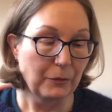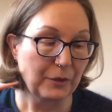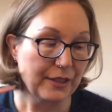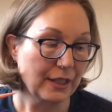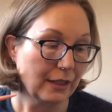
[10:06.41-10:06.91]

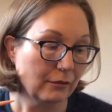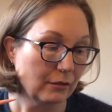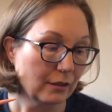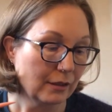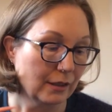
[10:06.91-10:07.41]
this
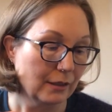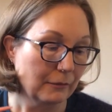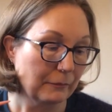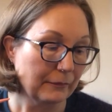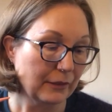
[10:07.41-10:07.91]
needle
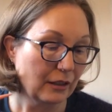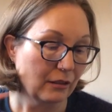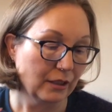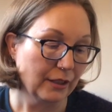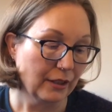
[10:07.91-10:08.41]

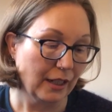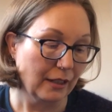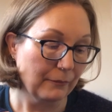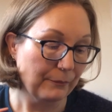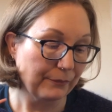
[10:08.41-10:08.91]
on it
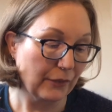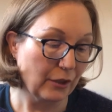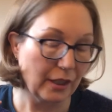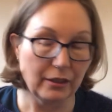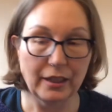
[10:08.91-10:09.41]
again to
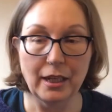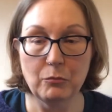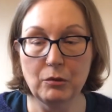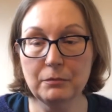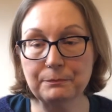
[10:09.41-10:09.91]
get the
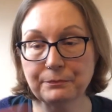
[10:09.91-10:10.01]
cable.